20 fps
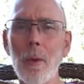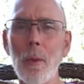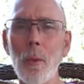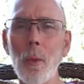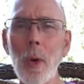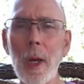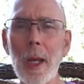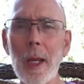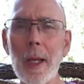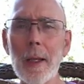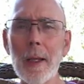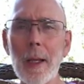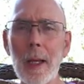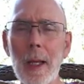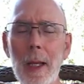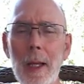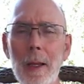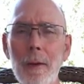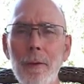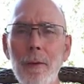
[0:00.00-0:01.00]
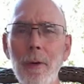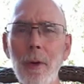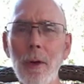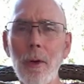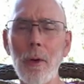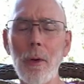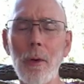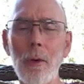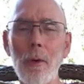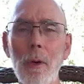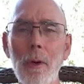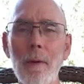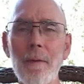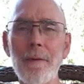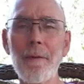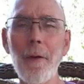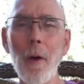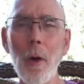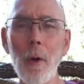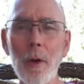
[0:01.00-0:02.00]
we need to
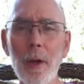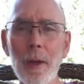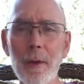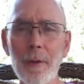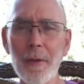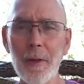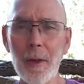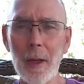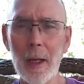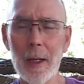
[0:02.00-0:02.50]
focus